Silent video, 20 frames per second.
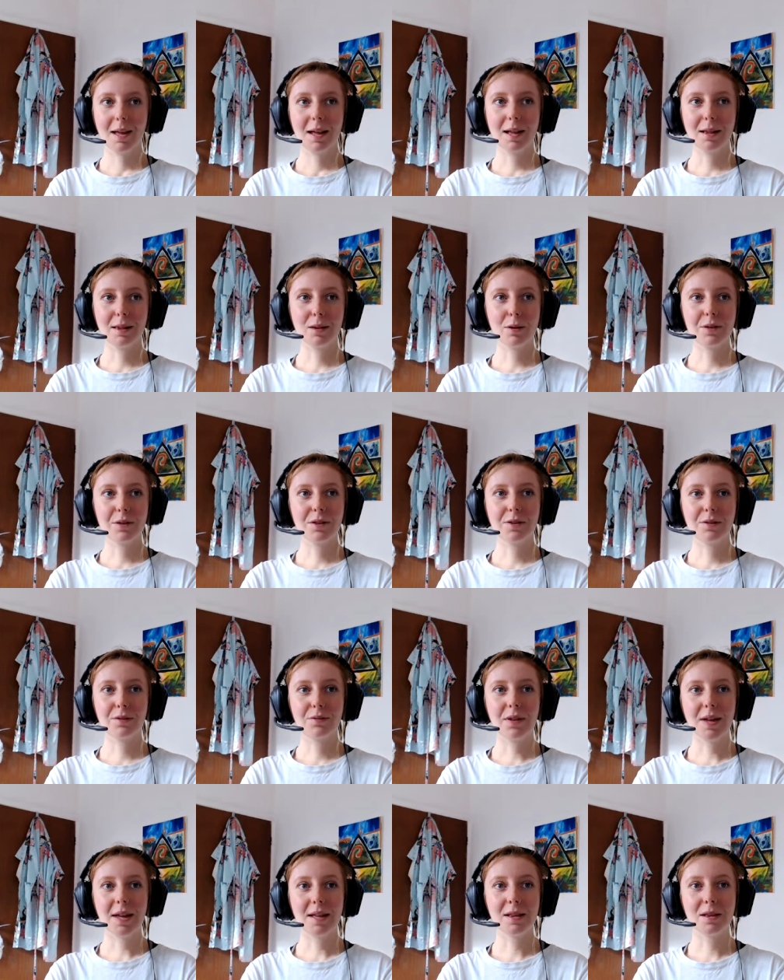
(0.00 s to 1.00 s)
and lots
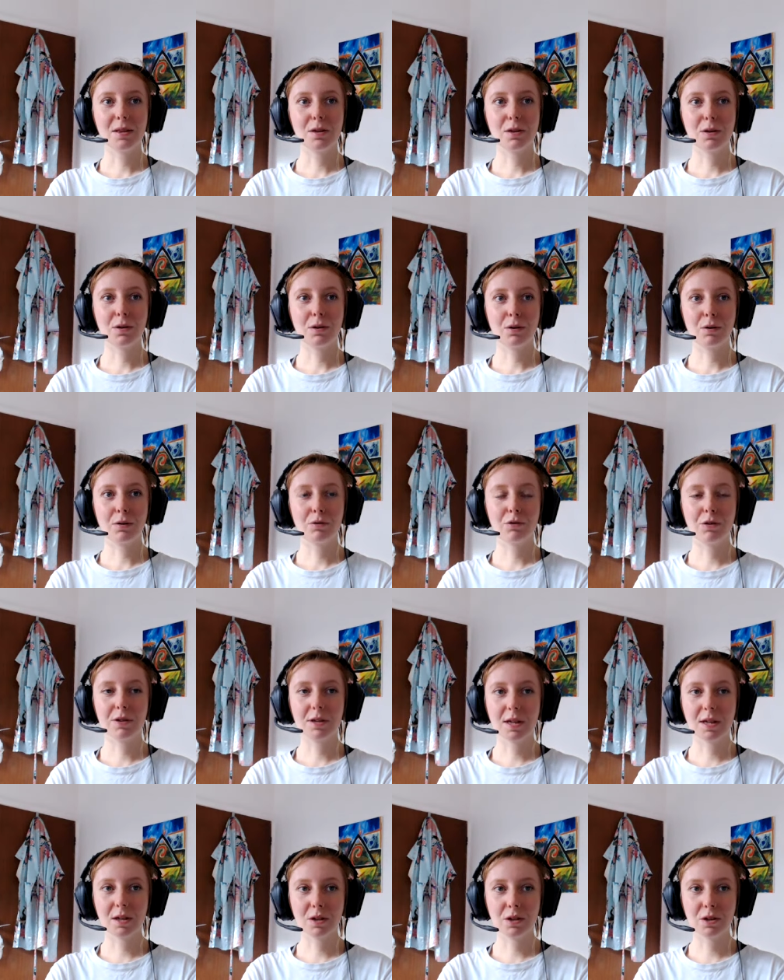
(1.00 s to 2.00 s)
of hindu
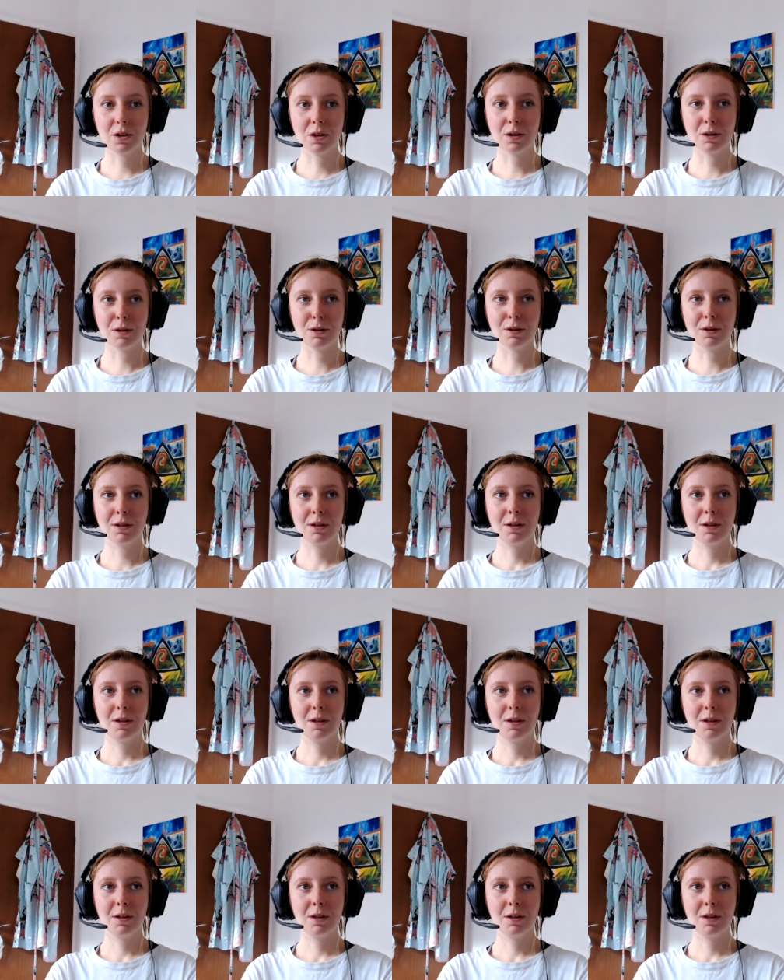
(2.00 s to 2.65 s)
tradition